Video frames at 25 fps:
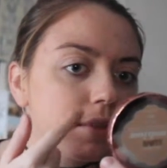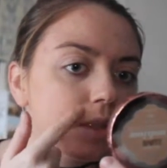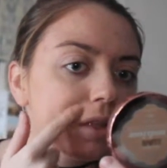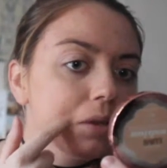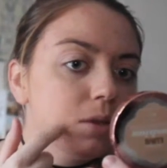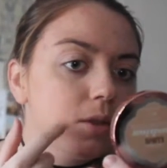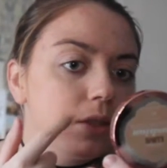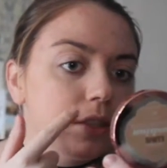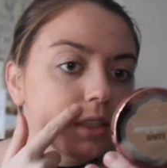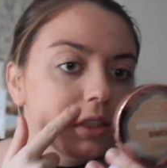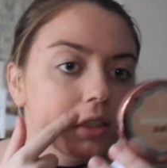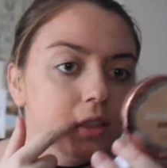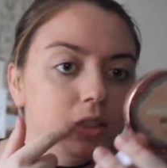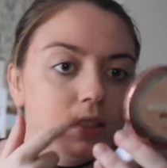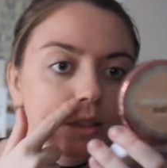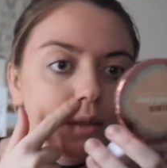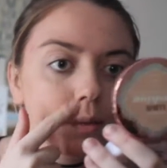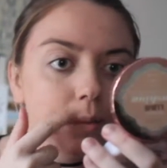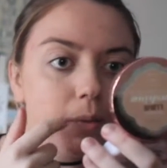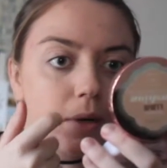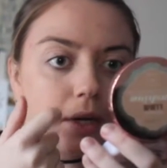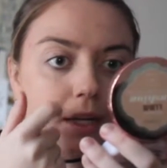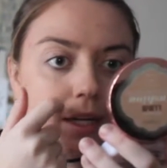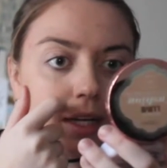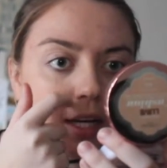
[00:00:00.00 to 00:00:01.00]
or just the
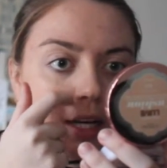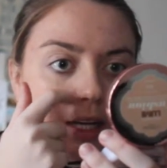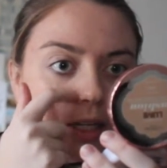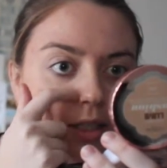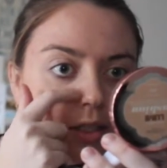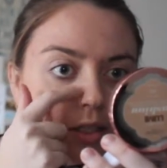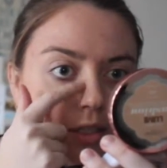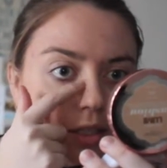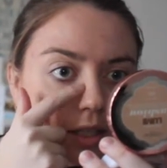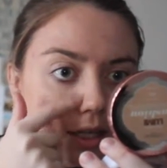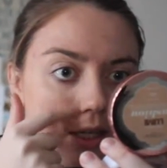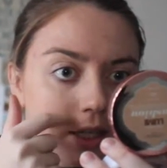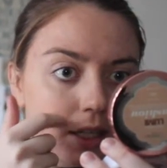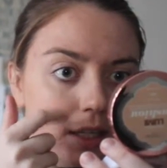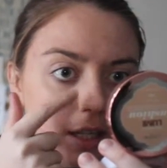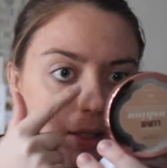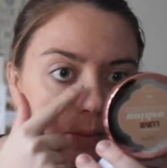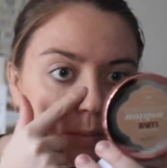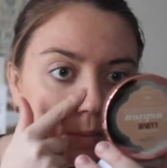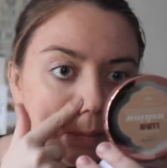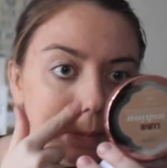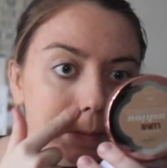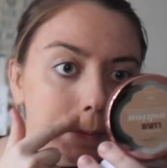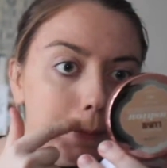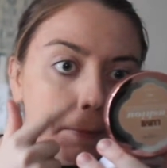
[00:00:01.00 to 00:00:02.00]
one edge that I
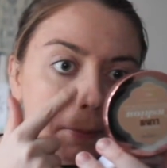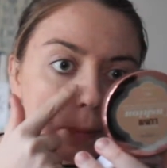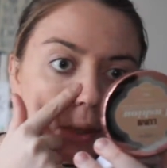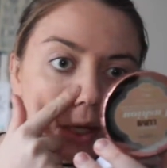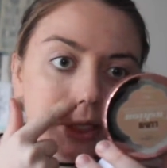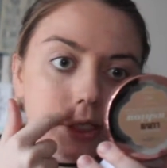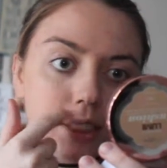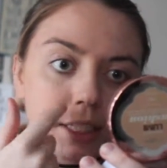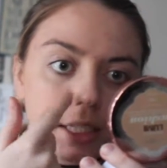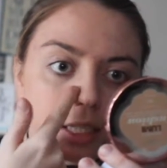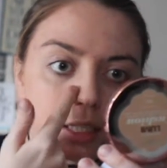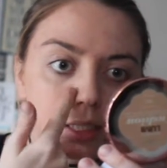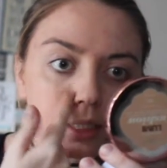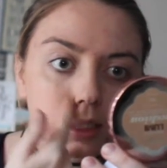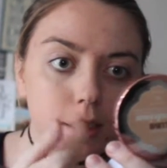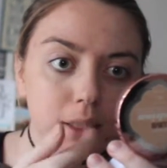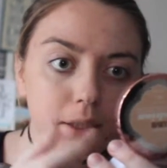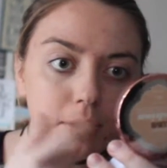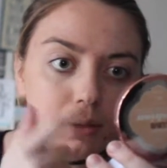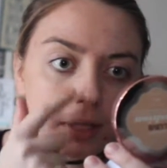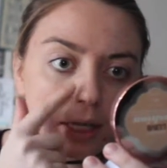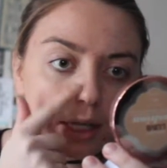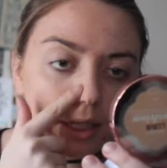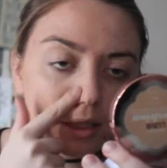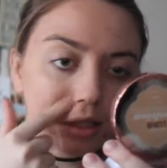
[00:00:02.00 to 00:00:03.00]
keep pressing
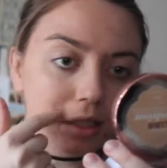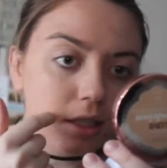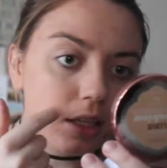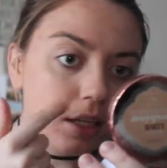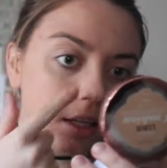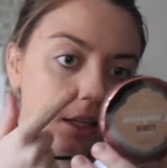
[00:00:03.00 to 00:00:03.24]
into and